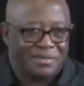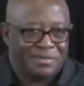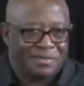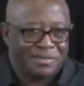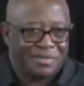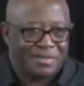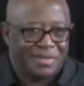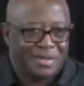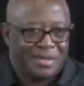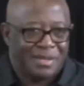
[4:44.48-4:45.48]

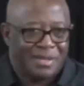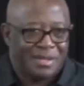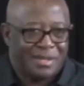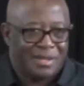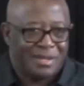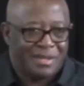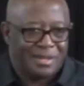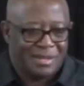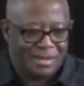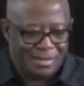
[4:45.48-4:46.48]

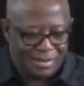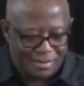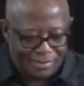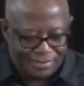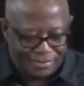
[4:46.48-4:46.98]
[no speech]